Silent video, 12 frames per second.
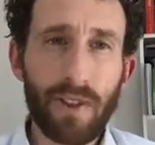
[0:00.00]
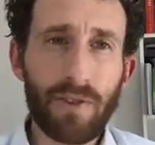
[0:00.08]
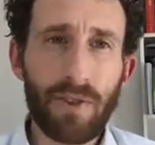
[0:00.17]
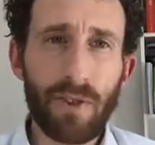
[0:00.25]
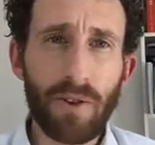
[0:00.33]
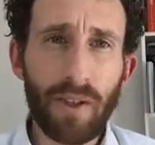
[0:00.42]

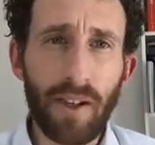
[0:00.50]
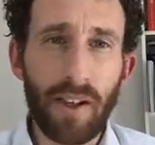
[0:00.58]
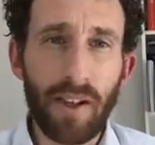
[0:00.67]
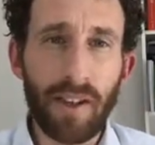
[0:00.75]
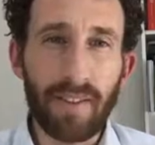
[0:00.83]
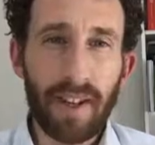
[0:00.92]
So
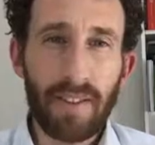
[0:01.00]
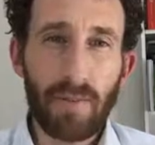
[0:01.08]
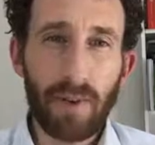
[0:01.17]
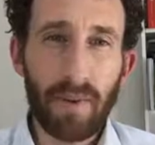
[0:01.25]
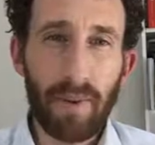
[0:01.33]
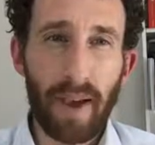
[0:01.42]
that's a
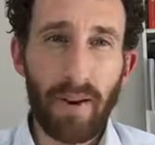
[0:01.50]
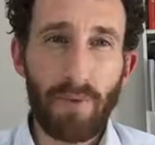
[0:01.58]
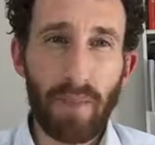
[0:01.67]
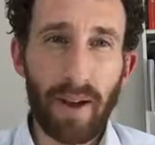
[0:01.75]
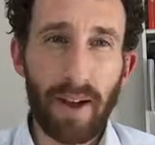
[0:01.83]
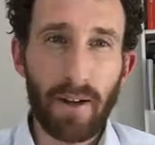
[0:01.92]
really
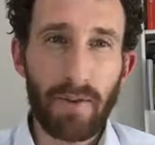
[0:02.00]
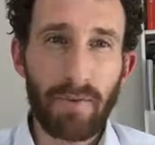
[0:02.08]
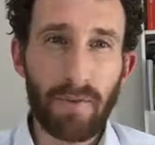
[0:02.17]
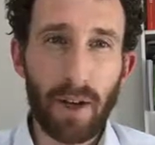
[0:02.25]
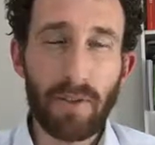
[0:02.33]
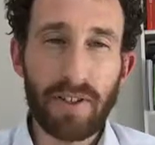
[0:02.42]
powerful part
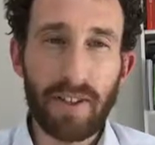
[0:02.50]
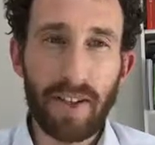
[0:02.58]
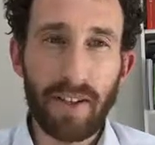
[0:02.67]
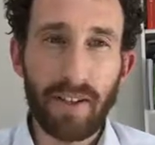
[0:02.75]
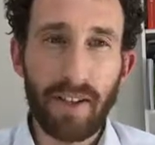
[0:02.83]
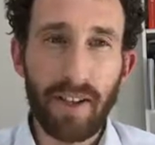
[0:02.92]
of goal
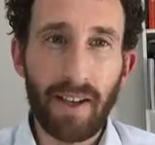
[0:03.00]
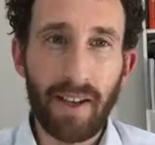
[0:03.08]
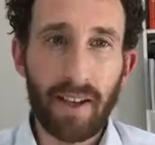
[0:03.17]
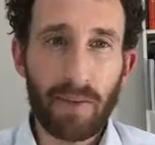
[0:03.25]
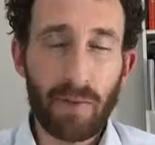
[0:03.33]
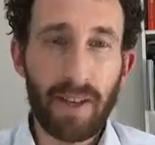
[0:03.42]
setting,
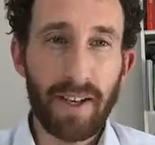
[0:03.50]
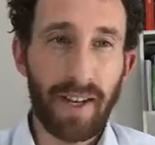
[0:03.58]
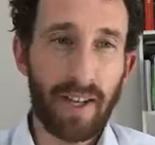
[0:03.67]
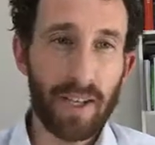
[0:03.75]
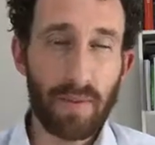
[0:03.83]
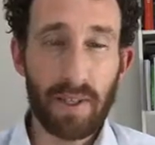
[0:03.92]
is really
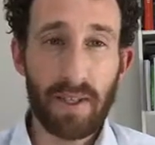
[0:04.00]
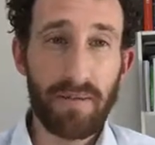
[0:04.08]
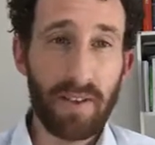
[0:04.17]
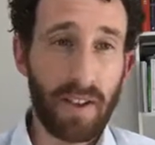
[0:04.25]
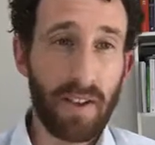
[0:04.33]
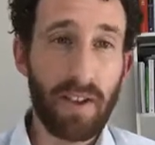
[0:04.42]
getting
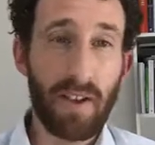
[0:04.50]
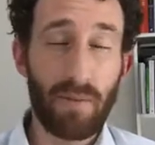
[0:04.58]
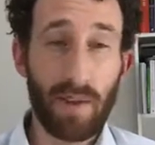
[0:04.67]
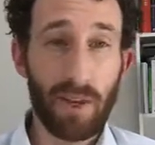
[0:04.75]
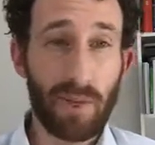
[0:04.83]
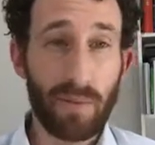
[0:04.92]
specific,
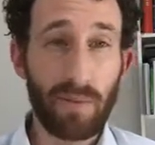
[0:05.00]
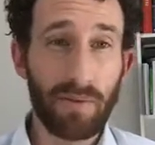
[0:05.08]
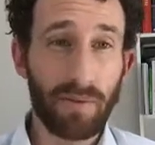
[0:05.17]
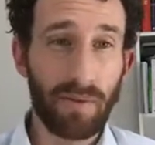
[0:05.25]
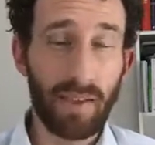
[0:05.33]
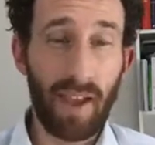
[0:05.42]
measurable,
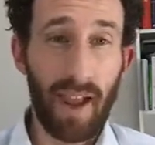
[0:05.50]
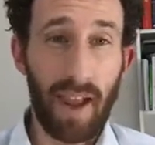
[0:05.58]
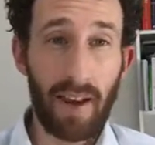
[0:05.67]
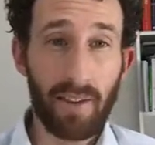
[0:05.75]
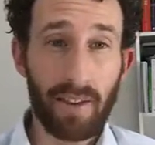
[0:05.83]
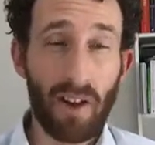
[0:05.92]

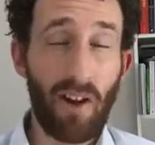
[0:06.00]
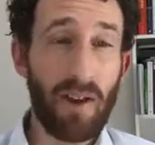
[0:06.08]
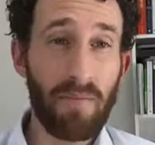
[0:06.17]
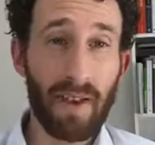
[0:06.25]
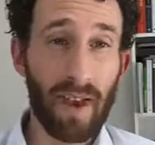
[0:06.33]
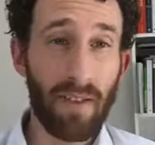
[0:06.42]
and
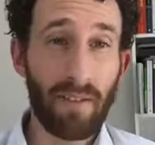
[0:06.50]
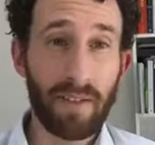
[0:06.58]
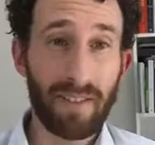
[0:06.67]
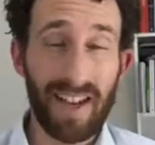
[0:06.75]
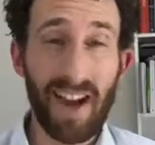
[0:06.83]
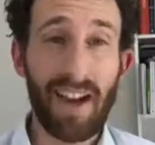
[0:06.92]
time-bound
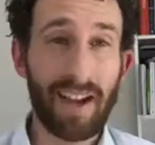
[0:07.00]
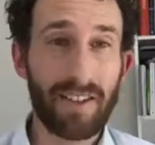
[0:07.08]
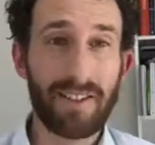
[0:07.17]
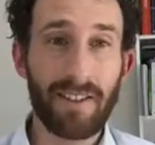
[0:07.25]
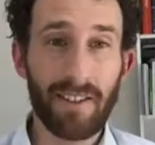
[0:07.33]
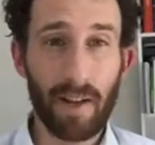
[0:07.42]

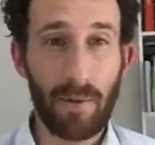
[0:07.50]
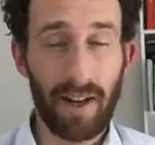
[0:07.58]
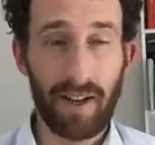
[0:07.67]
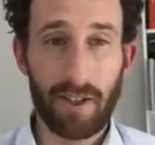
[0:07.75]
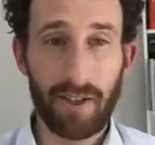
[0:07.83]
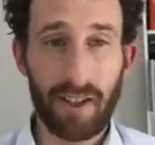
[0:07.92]
targets that we
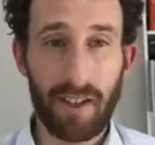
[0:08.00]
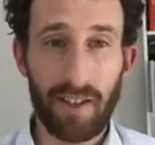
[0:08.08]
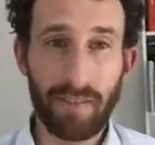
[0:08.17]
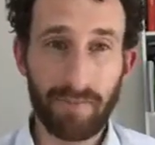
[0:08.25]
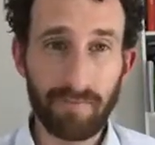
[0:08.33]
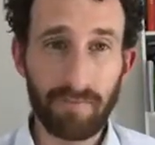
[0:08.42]
can actually hit.